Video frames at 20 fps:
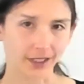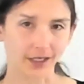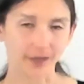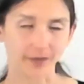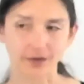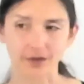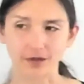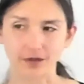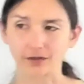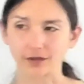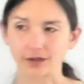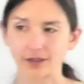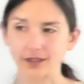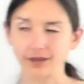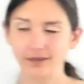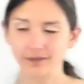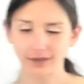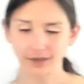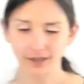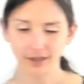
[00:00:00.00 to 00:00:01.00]

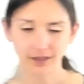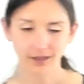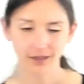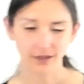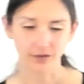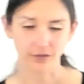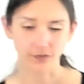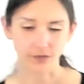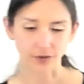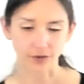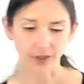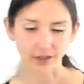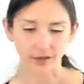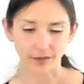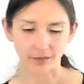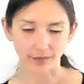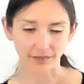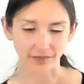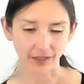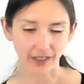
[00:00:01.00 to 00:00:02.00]
Absolutely.
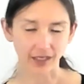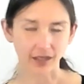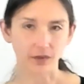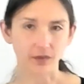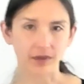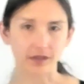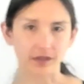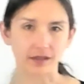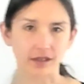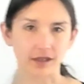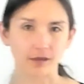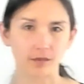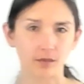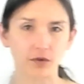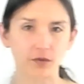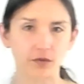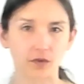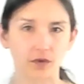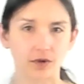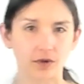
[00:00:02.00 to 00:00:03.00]
Freedom, like we said
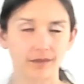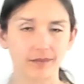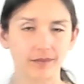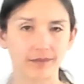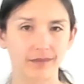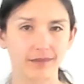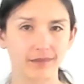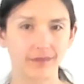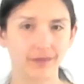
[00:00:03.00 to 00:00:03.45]
before,